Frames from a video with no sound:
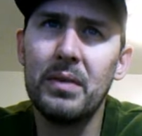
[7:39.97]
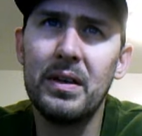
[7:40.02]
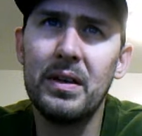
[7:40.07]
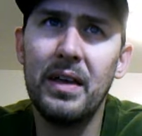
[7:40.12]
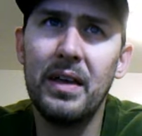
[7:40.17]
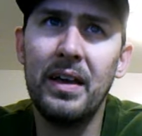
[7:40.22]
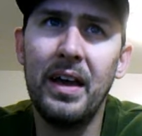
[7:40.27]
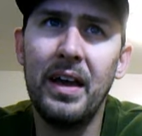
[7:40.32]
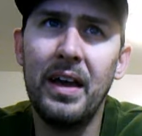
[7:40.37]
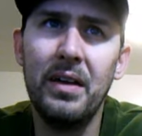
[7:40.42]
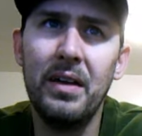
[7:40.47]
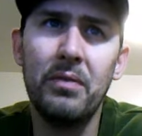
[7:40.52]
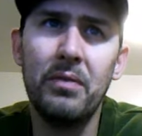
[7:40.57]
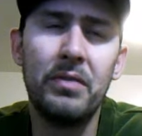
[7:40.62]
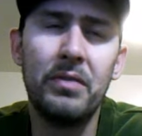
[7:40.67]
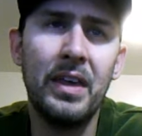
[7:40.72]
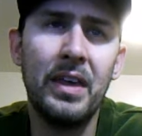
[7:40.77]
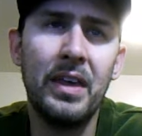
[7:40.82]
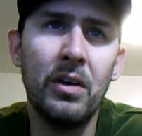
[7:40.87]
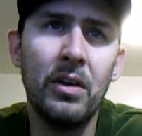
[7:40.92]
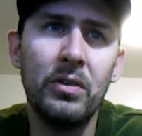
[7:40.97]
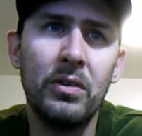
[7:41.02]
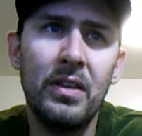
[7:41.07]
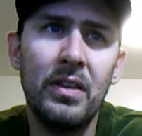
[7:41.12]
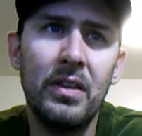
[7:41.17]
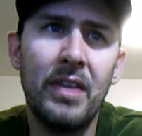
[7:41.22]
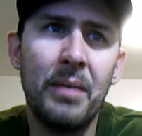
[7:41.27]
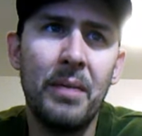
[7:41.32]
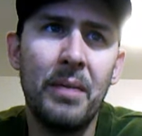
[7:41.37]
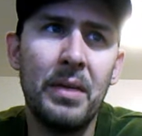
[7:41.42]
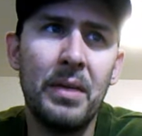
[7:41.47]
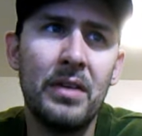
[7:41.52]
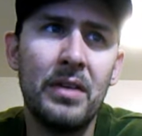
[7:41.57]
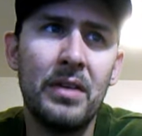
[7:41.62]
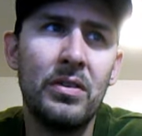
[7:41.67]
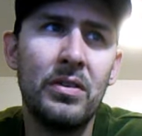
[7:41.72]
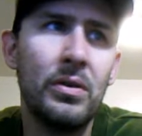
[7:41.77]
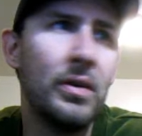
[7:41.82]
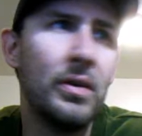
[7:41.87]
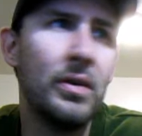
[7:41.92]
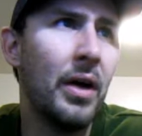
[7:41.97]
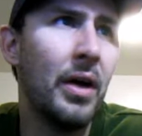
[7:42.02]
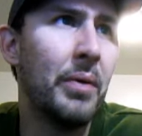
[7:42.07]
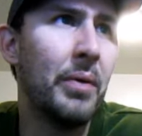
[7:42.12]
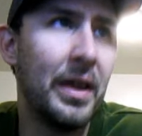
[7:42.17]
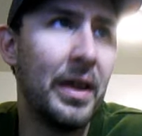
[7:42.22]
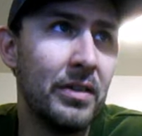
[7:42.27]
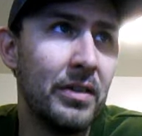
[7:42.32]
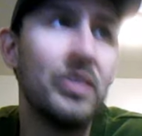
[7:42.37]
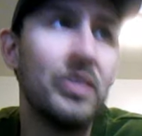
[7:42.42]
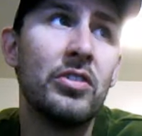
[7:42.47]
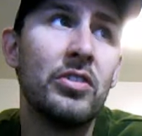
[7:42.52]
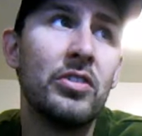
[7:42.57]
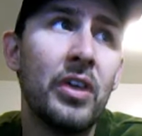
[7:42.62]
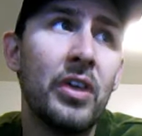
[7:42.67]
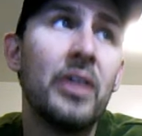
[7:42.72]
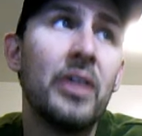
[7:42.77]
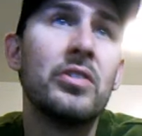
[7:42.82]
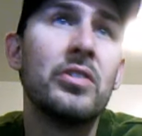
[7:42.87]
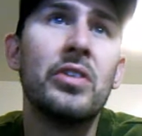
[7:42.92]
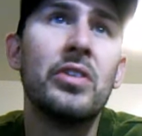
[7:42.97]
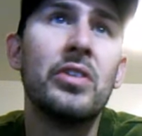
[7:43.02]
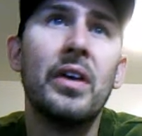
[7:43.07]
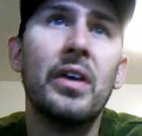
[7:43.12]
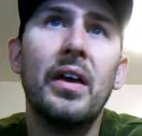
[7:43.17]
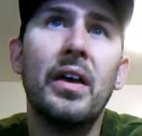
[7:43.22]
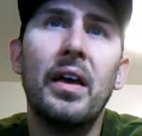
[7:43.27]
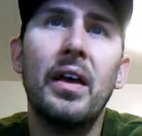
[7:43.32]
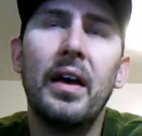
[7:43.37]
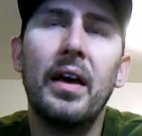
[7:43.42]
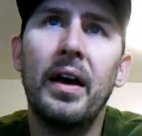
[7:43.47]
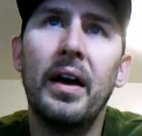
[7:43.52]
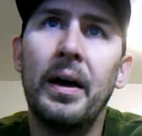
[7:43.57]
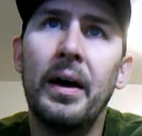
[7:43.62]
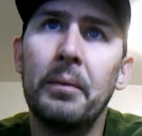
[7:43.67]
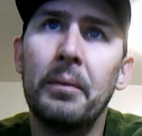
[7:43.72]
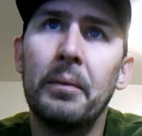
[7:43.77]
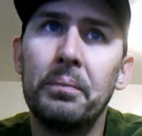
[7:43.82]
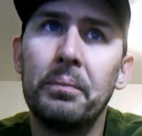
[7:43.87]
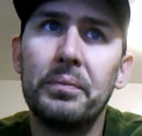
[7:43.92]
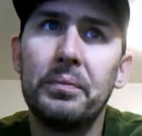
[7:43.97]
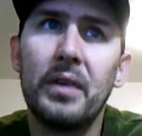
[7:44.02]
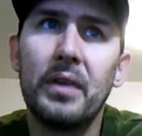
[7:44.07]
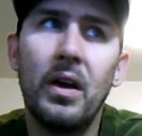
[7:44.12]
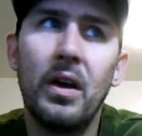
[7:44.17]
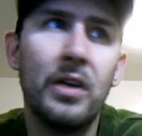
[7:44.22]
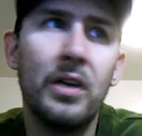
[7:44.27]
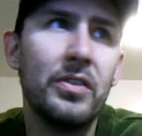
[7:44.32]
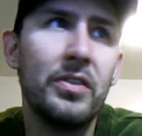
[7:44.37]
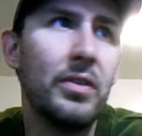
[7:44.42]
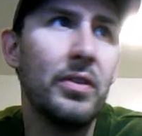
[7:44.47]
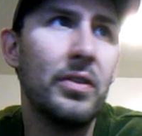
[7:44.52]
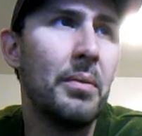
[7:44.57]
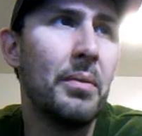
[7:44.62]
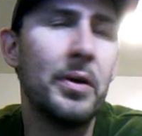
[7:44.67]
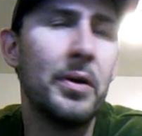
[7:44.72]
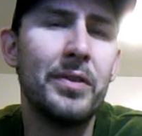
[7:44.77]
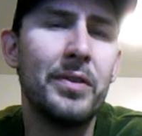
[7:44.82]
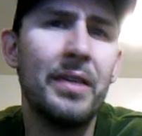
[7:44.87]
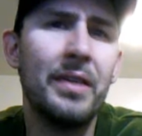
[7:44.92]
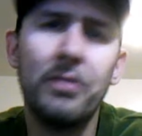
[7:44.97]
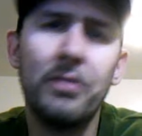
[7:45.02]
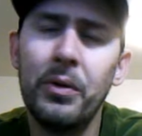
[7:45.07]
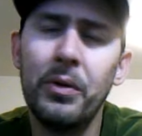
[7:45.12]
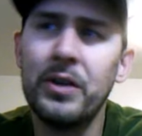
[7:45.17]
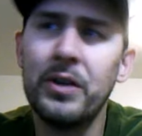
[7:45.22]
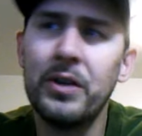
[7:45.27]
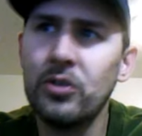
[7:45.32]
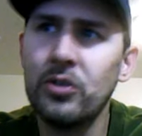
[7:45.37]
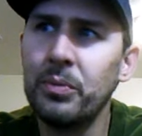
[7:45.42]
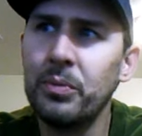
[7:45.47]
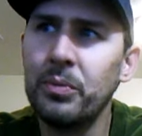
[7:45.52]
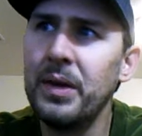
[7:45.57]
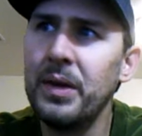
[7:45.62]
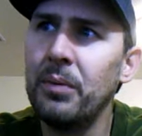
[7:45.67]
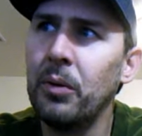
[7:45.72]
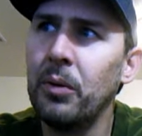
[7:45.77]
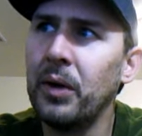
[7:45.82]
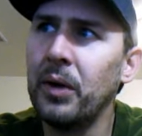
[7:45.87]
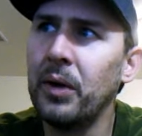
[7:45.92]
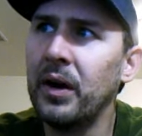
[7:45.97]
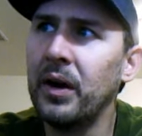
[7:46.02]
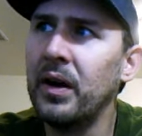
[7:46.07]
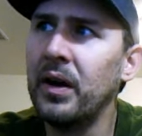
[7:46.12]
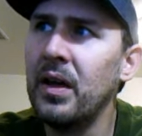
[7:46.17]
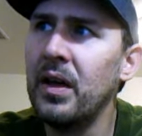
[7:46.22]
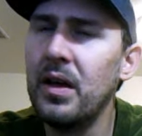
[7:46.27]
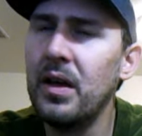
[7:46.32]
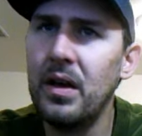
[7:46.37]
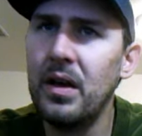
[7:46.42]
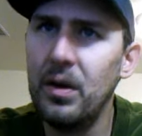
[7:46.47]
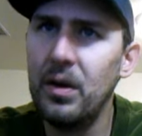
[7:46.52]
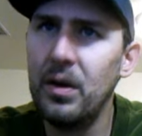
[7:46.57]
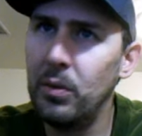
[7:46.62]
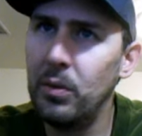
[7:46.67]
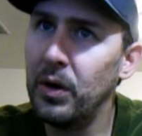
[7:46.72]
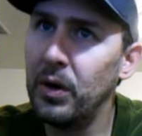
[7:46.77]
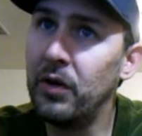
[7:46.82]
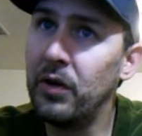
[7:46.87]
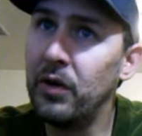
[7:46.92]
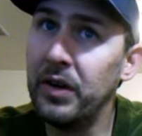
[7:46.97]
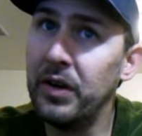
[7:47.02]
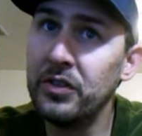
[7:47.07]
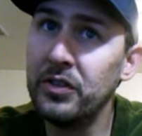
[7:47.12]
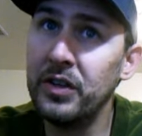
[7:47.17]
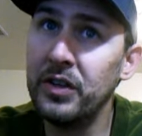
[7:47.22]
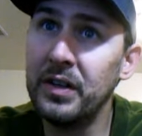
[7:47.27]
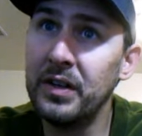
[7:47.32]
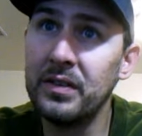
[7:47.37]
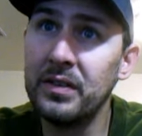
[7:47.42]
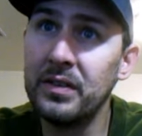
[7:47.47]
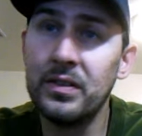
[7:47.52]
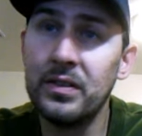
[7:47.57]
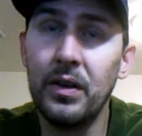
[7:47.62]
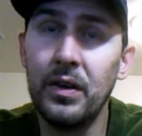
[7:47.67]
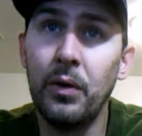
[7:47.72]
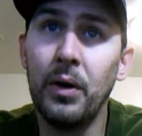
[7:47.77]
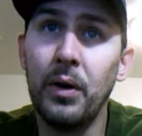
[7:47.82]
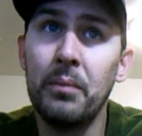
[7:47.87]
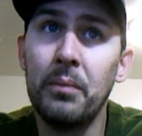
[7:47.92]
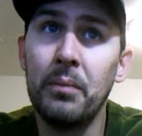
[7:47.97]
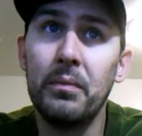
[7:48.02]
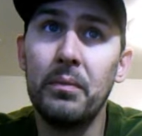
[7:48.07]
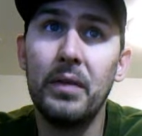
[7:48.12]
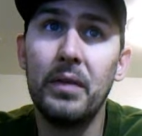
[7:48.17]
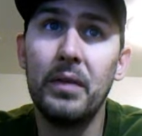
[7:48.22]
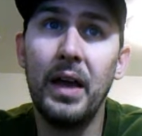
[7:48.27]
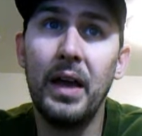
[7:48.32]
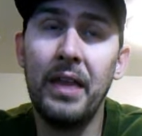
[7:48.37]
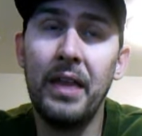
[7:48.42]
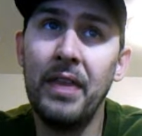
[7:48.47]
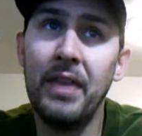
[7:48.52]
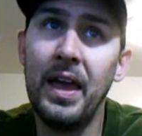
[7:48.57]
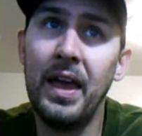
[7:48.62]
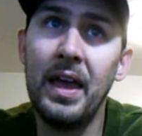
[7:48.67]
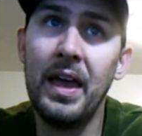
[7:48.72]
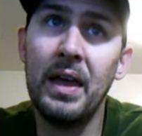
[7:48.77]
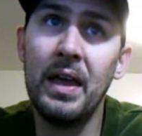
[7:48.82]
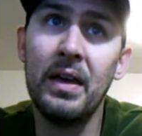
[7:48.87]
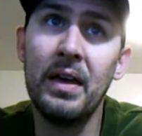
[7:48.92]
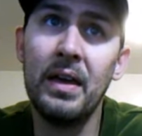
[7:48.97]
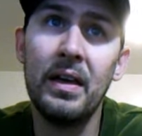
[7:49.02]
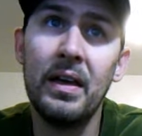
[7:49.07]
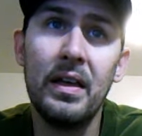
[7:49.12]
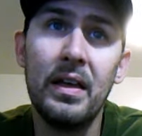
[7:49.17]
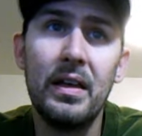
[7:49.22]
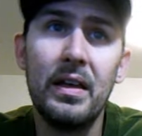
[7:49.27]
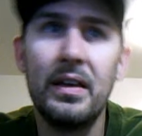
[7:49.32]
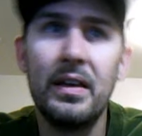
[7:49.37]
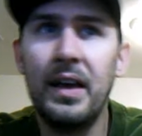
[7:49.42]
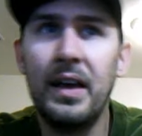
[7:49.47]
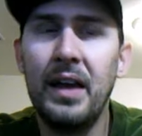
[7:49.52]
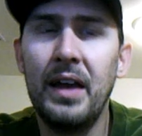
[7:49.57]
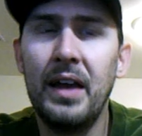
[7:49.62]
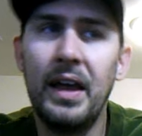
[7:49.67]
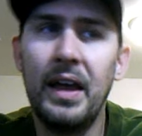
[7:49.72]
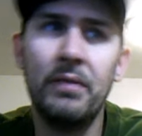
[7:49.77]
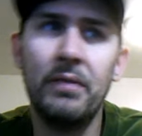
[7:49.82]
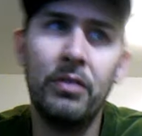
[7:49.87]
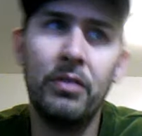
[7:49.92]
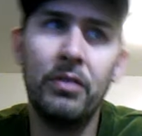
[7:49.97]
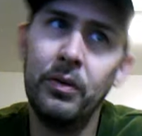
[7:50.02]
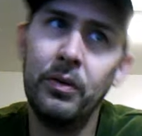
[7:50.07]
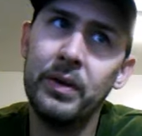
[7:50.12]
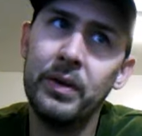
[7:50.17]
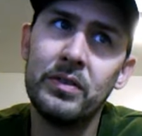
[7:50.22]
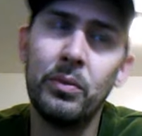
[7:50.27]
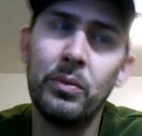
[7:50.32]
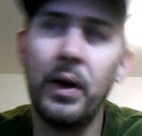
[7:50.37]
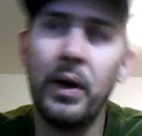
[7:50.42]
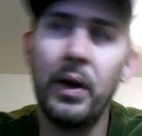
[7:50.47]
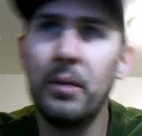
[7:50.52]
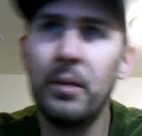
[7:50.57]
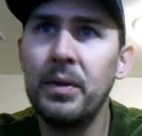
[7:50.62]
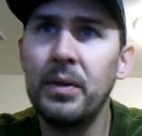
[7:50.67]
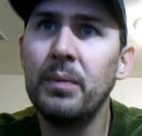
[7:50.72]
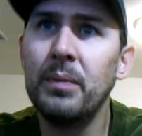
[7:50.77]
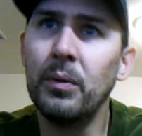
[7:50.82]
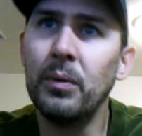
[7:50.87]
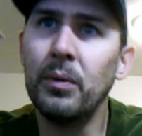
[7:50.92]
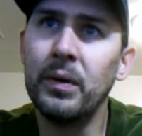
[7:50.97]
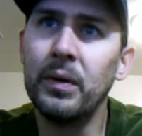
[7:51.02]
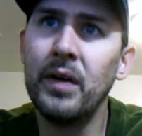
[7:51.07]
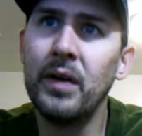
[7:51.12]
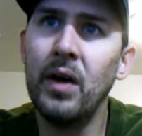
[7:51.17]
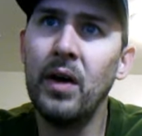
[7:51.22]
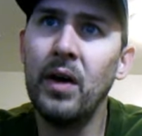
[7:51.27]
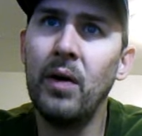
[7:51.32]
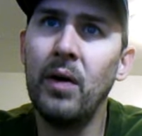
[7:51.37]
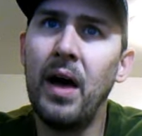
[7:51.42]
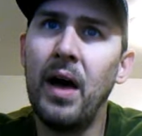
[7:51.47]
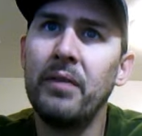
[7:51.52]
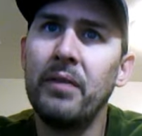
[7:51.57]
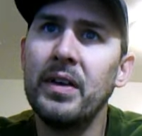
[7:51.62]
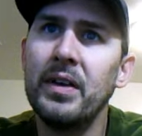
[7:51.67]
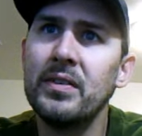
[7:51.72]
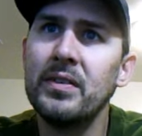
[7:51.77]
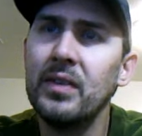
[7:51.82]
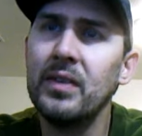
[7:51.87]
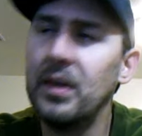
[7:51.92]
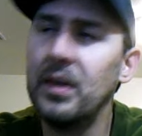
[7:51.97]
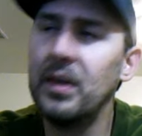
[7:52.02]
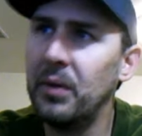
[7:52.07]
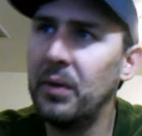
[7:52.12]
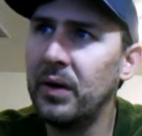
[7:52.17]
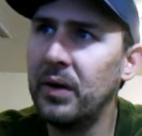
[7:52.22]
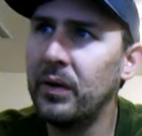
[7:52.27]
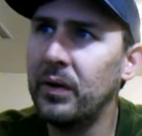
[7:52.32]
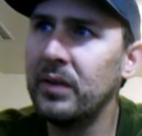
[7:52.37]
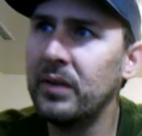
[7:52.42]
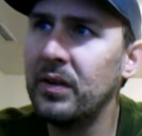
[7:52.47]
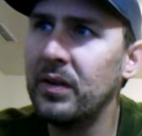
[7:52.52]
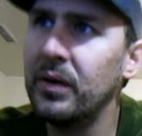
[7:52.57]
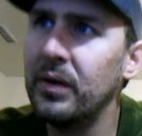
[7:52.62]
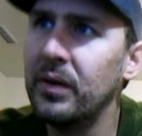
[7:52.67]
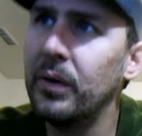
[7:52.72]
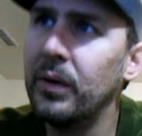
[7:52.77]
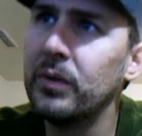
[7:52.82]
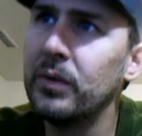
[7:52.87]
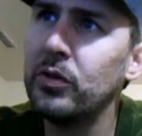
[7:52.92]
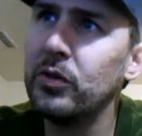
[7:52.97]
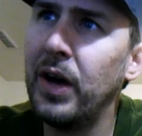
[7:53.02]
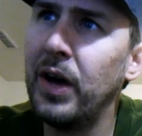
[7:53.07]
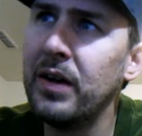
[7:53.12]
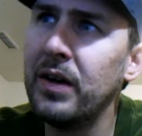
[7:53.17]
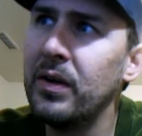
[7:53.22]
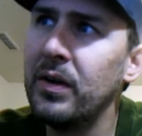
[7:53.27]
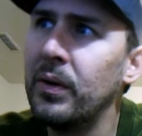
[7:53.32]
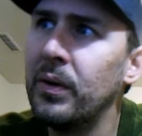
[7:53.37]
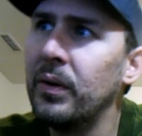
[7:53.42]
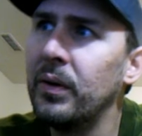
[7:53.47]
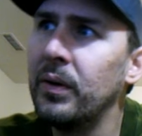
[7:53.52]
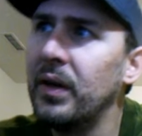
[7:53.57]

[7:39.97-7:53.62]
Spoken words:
It kind of guilted them into going to church. Also, the most influential people were Christians, and they kind of influenced where people would go. Obviously, you were going to try to